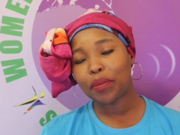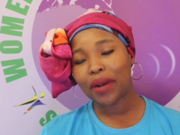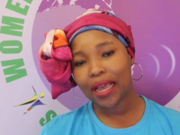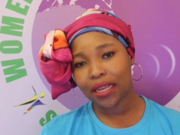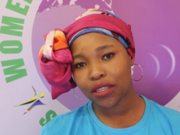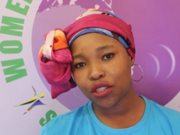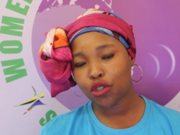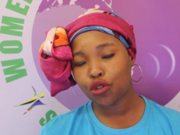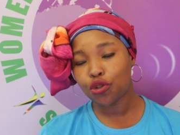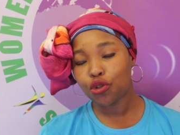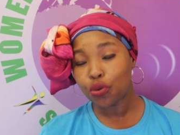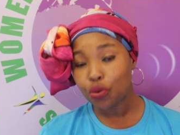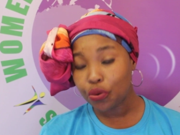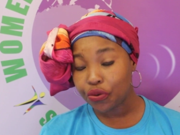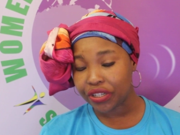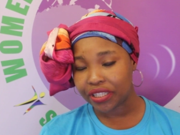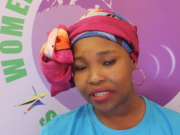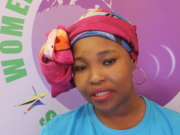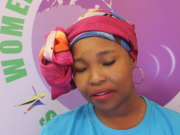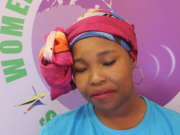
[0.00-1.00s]
blessed to
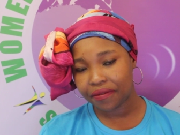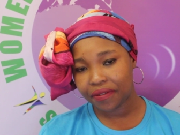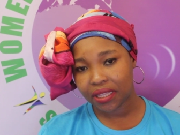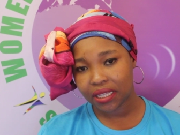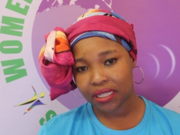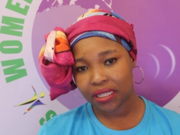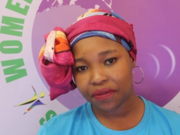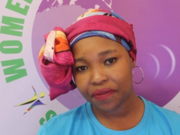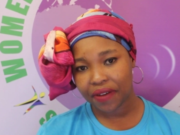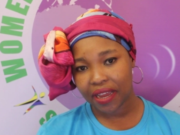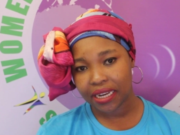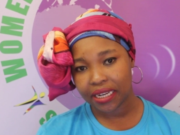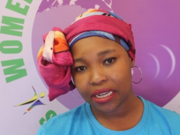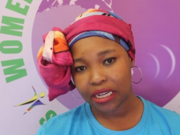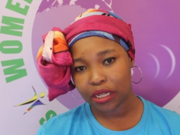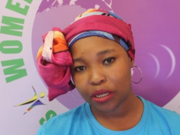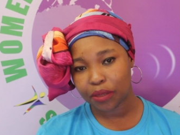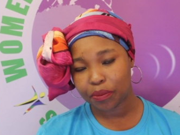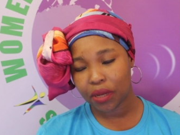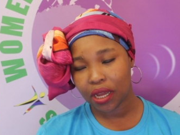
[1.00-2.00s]
receive this
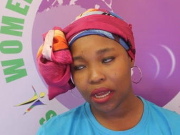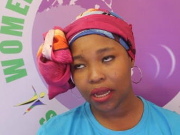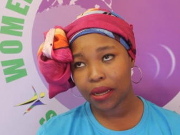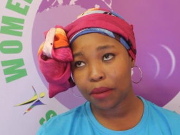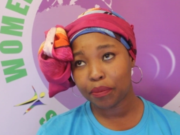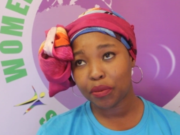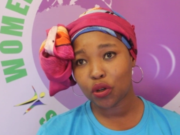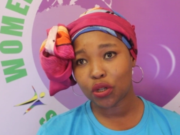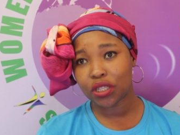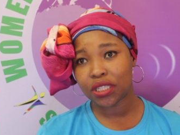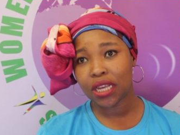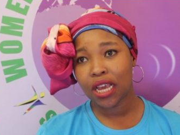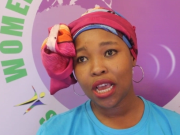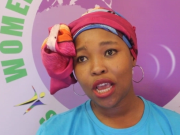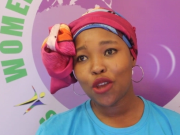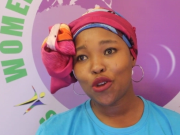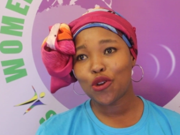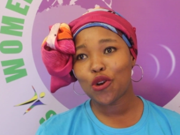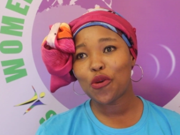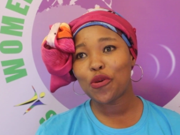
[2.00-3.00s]
funding uh, because,
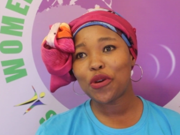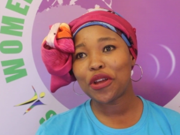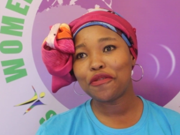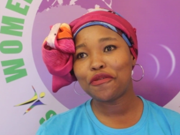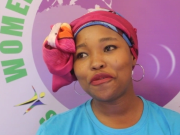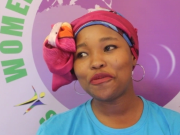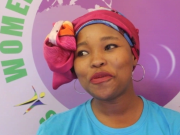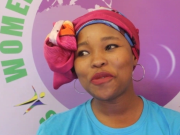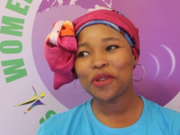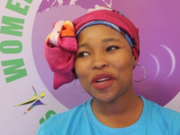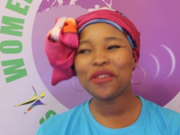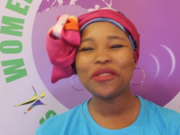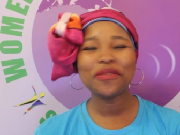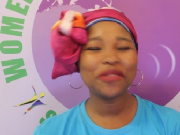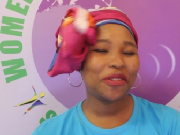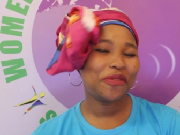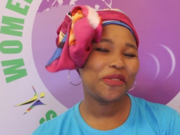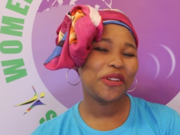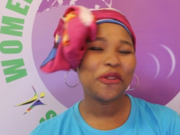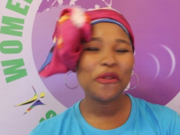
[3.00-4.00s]
you know, if, uh,
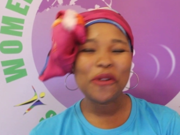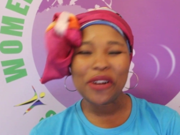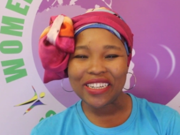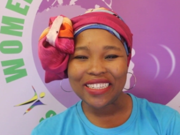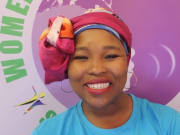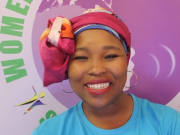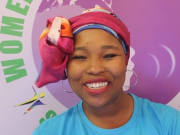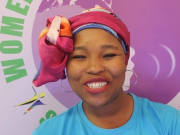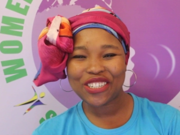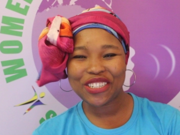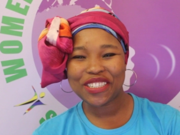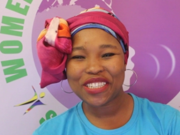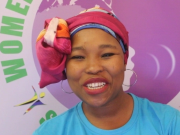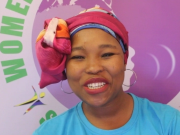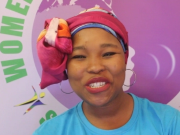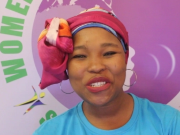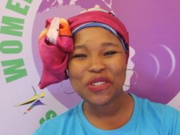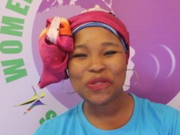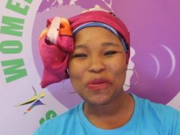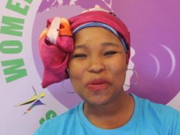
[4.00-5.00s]
if an organization
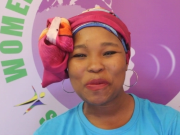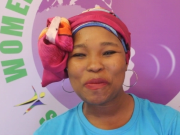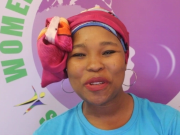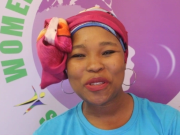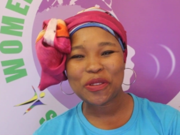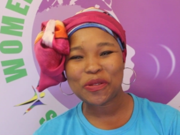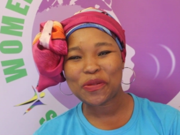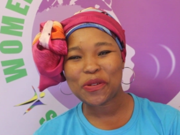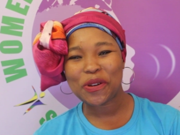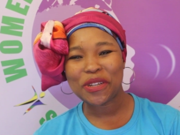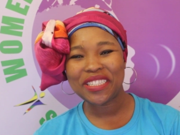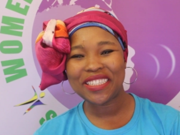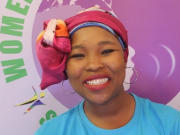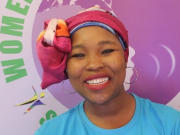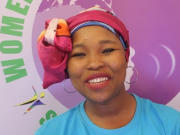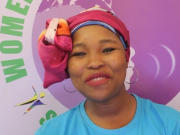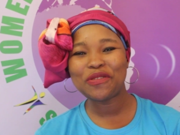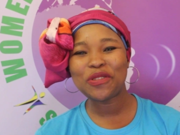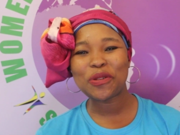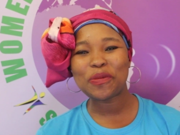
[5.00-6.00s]
such as Women's Voice
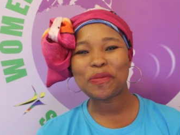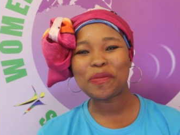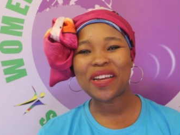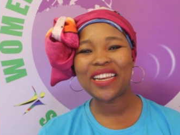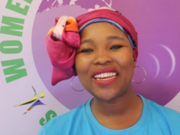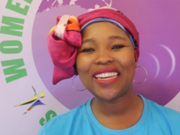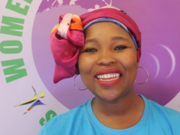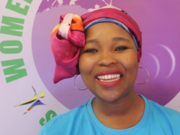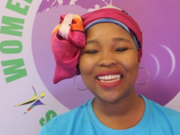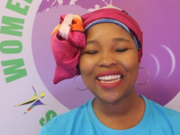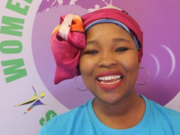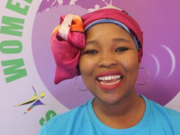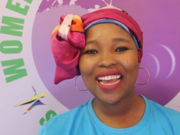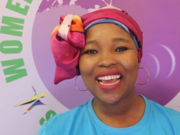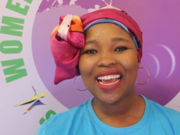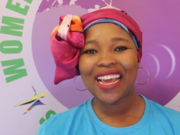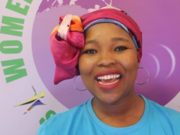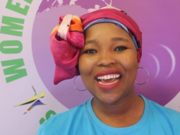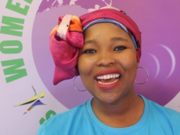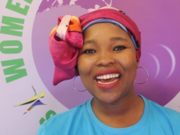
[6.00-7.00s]
gives you money,
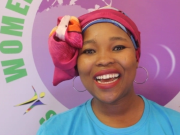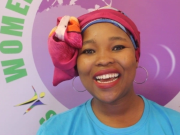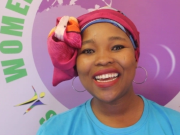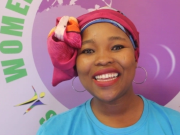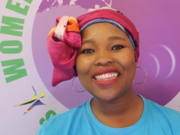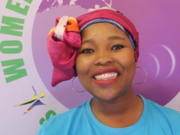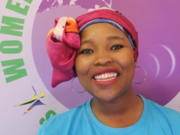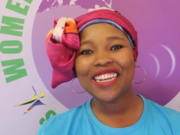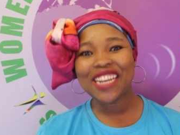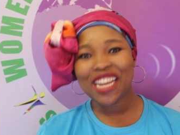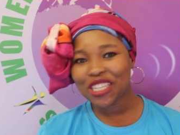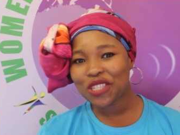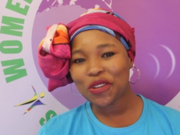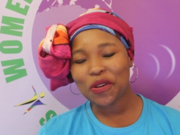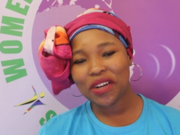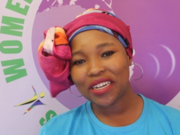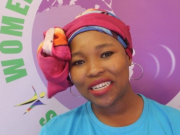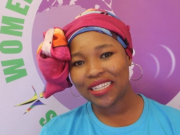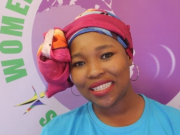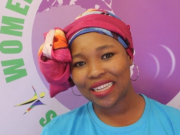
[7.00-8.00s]
uh, the next
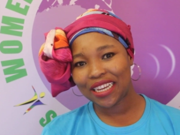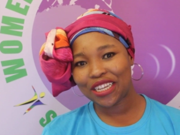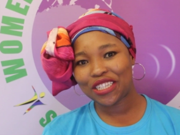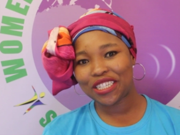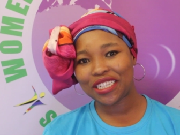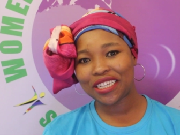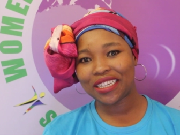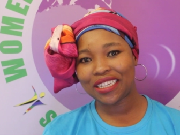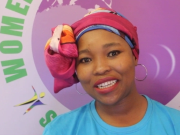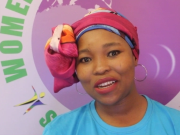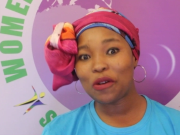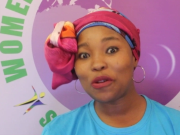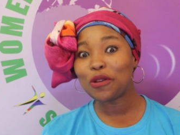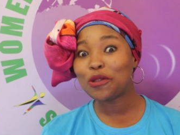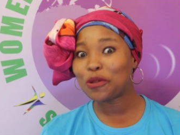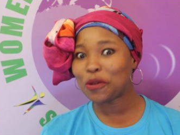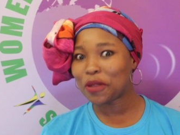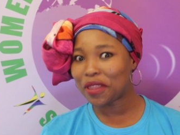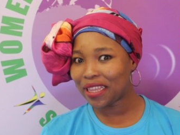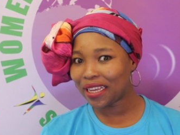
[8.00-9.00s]
organization
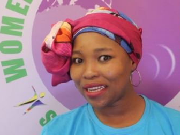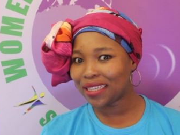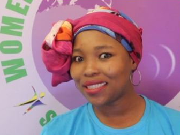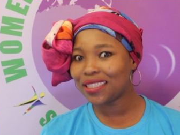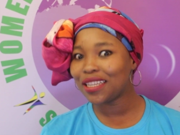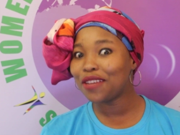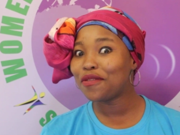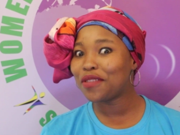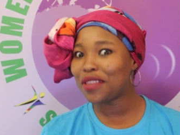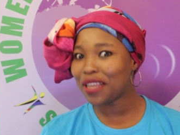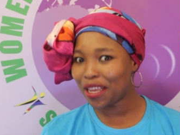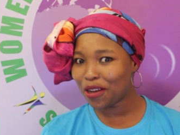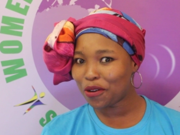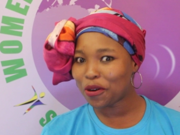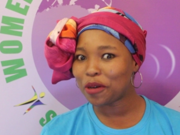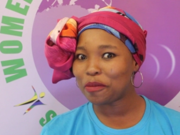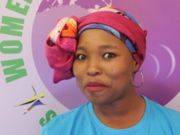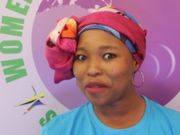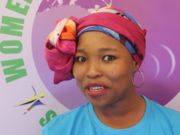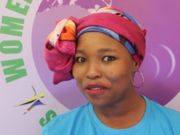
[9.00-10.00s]
also thinks if they
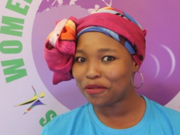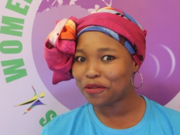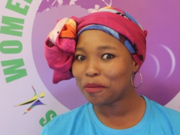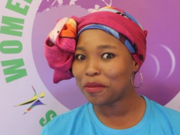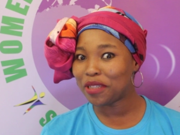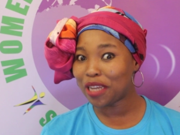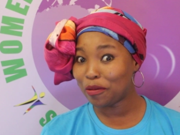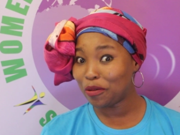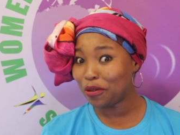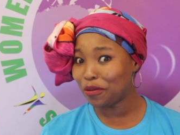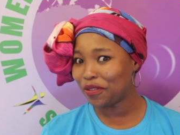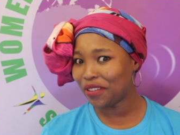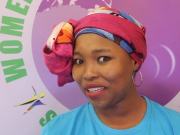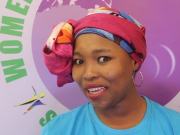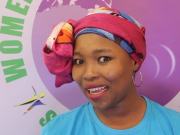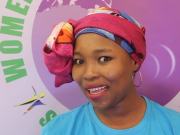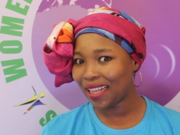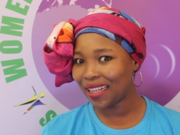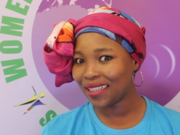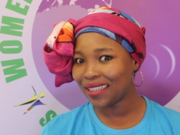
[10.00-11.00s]
got money from
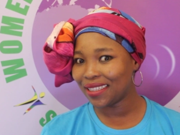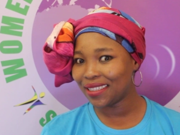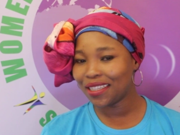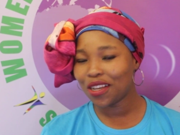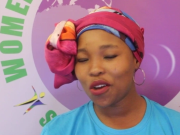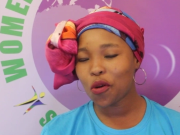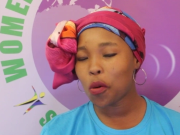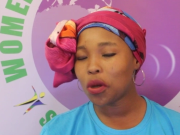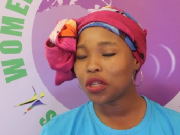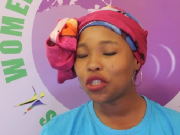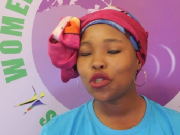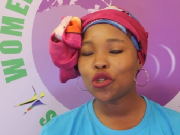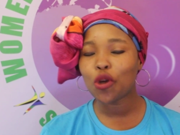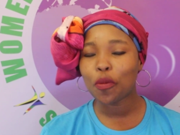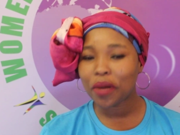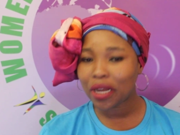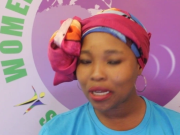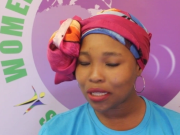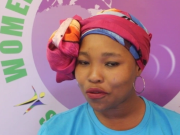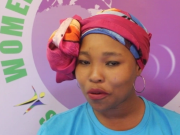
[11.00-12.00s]
WVL, what's
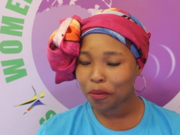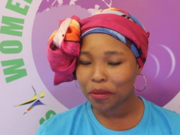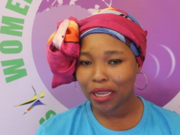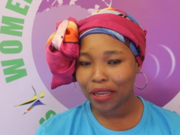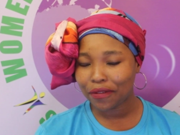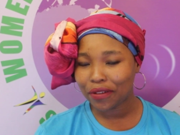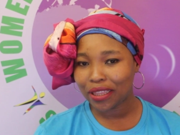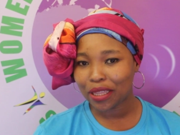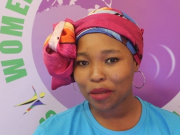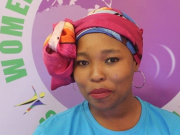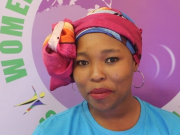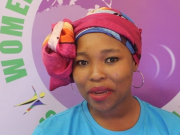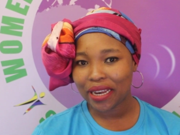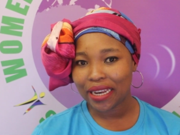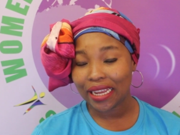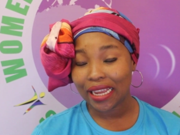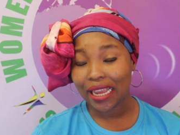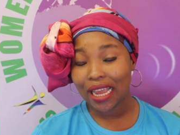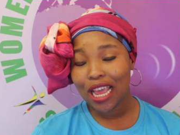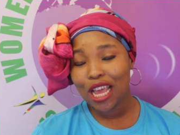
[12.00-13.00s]
stopping us from giving them
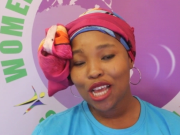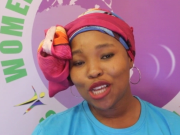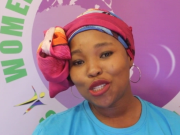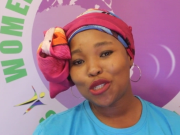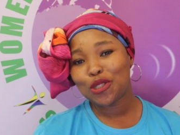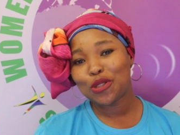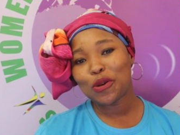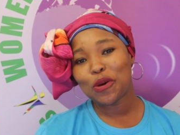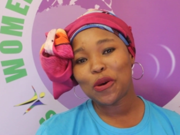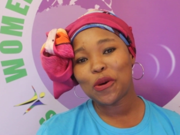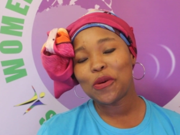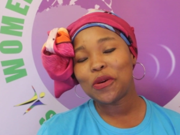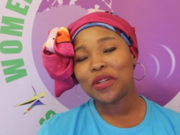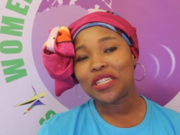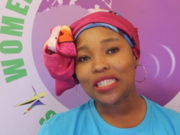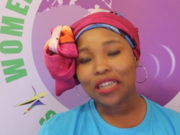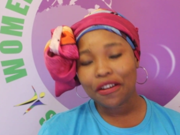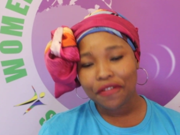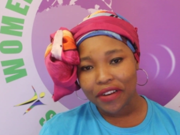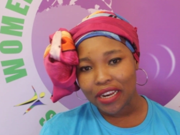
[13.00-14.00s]
money? So
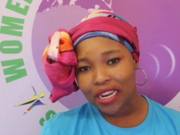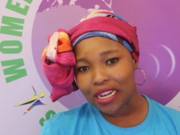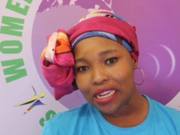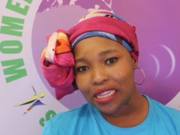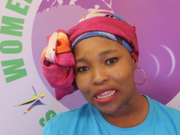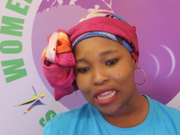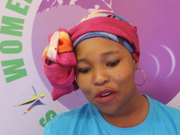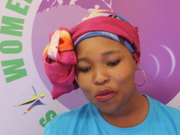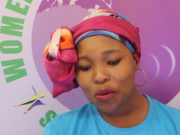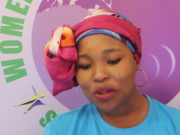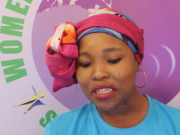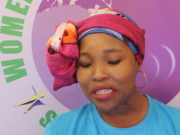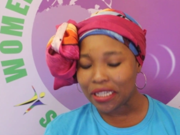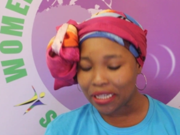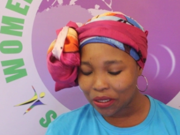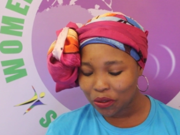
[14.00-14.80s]
definitely that what,